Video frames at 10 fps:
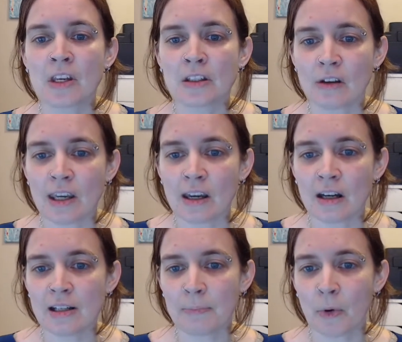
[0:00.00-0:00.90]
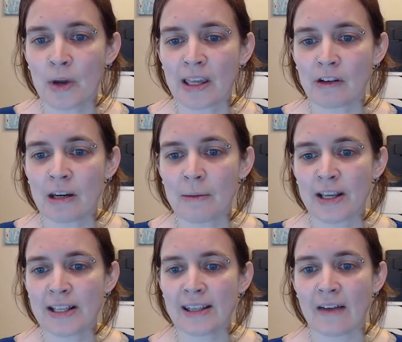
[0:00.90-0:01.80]
So here's 0.3 to
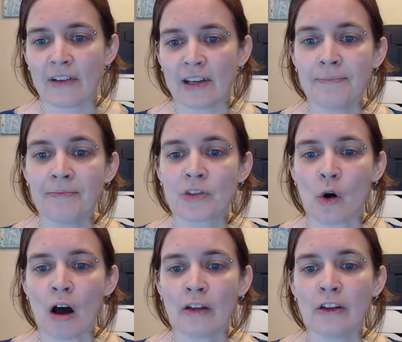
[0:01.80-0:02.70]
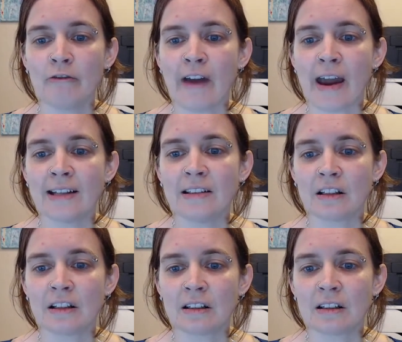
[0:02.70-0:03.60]
0.7. So all the red
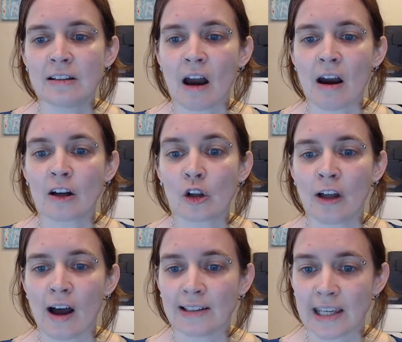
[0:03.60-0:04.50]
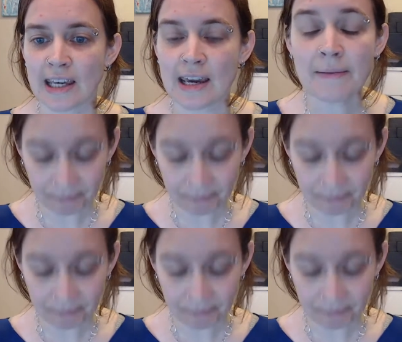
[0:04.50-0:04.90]
circles are glossy.